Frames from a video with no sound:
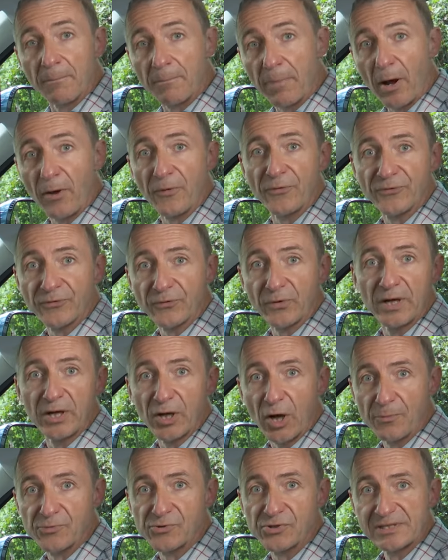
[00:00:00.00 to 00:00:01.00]
Both screen
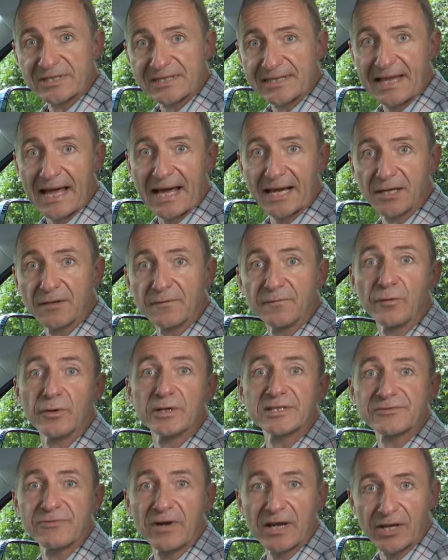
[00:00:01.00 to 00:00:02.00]
options lack a
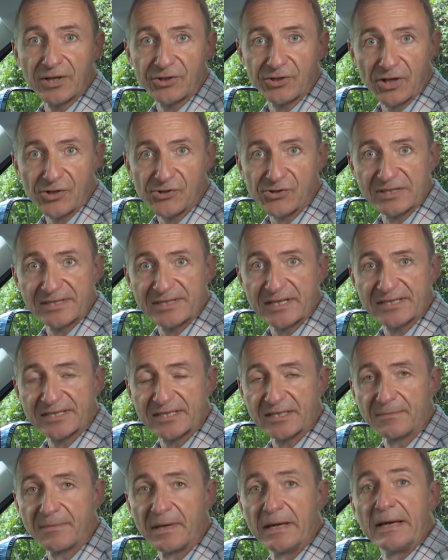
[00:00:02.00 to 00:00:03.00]
voice recognition
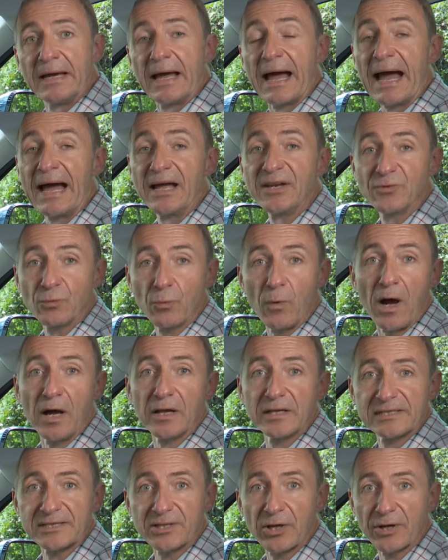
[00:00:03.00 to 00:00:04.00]
system and
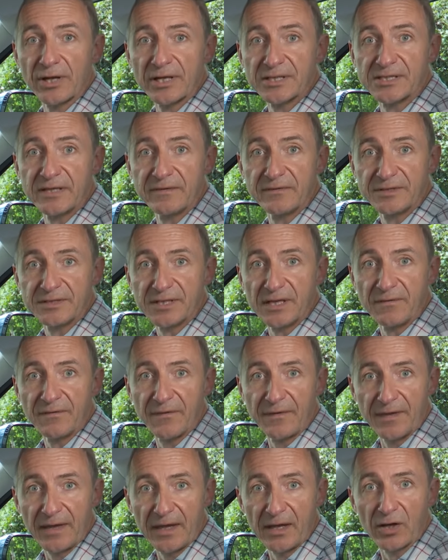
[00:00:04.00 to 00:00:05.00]
wireless connectivity
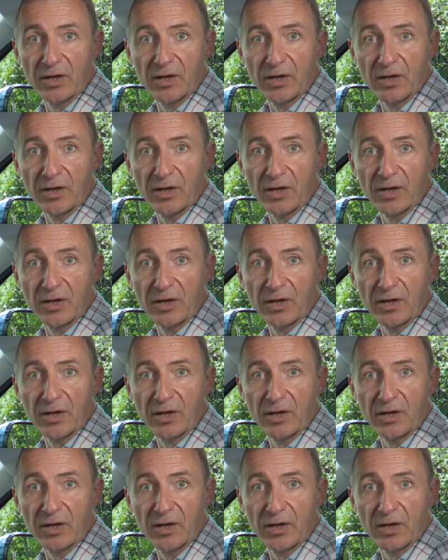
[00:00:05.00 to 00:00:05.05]
for the